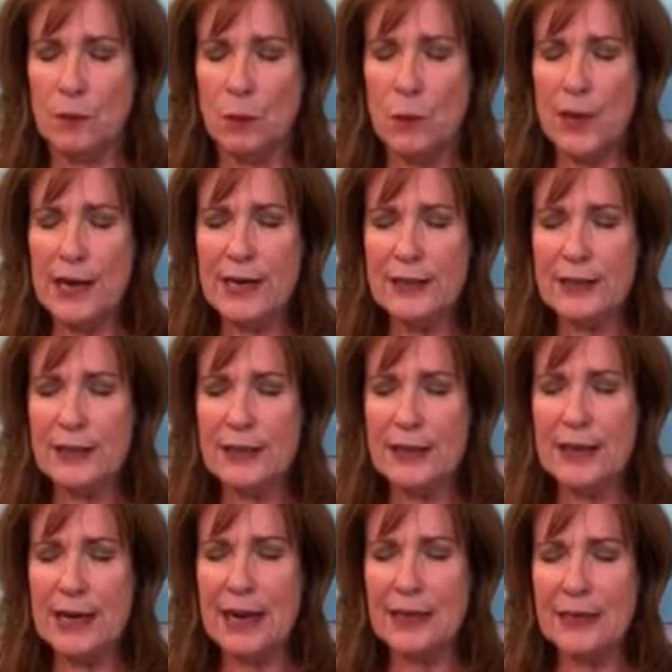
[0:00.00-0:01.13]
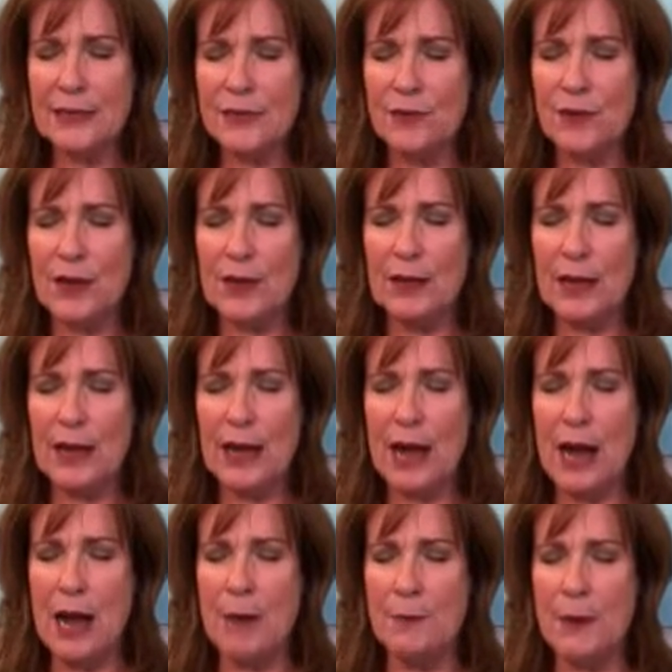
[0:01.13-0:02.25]
What is the next feeling
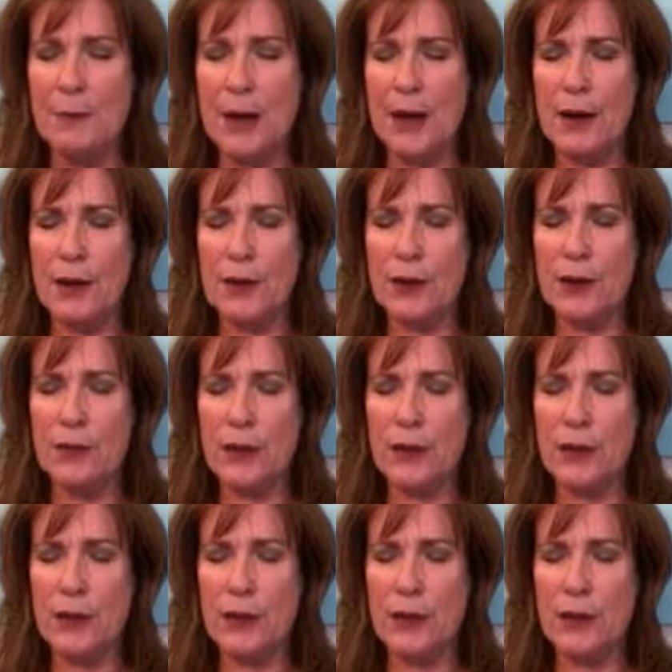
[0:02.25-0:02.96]
up about